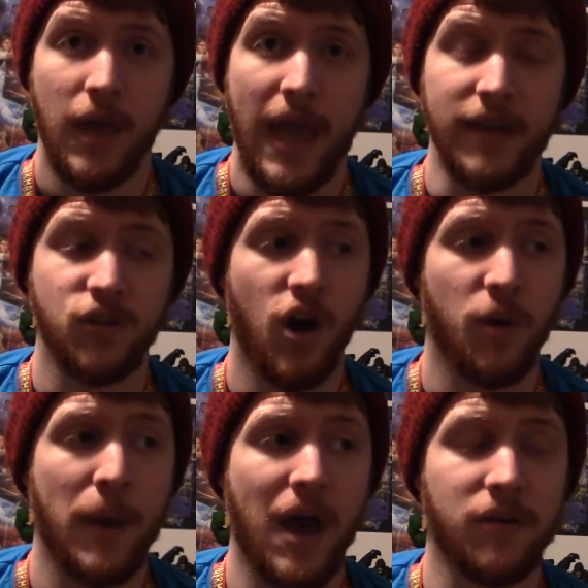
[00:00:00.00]
And talk
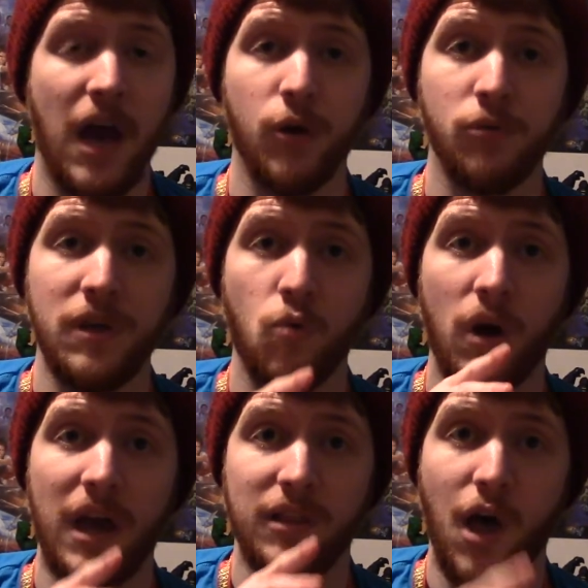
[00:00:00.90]
about not only
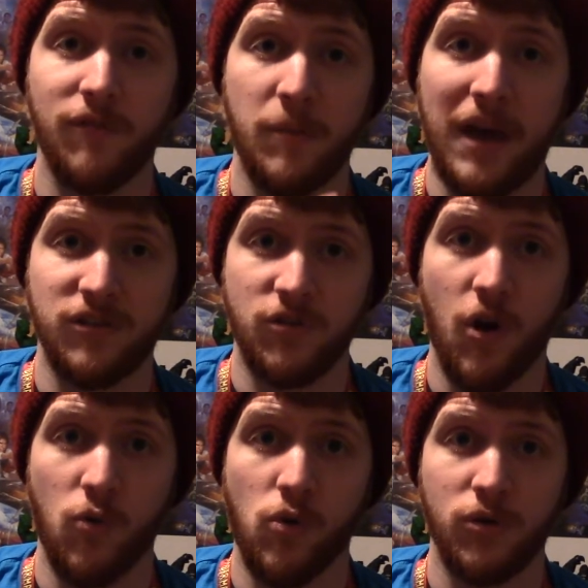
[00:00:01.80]
what I loved about
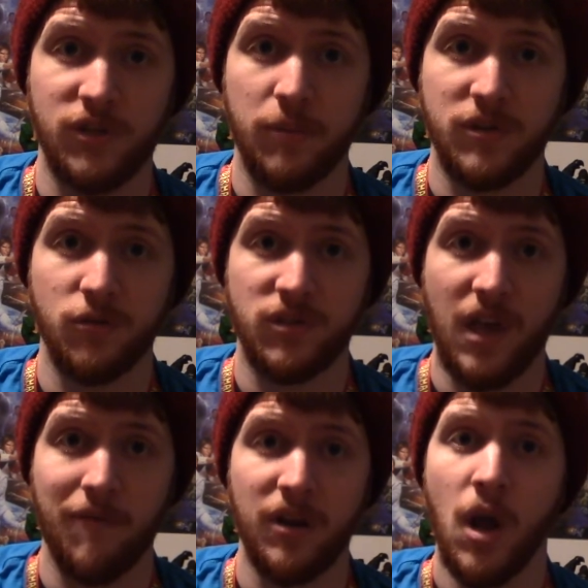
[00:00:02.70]
Star Wars Episode
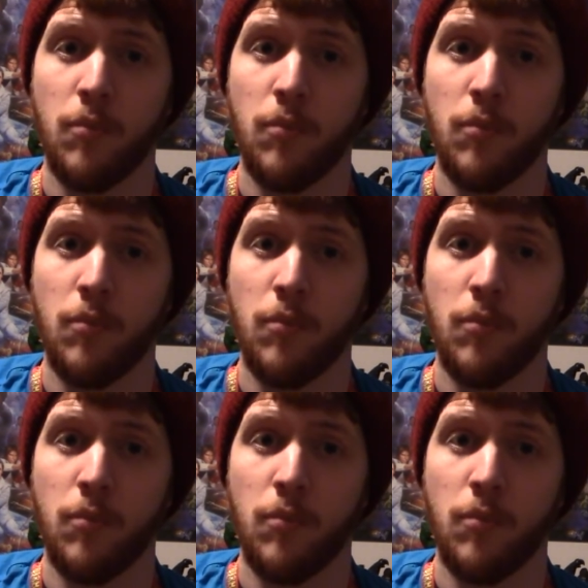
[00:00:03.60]
7,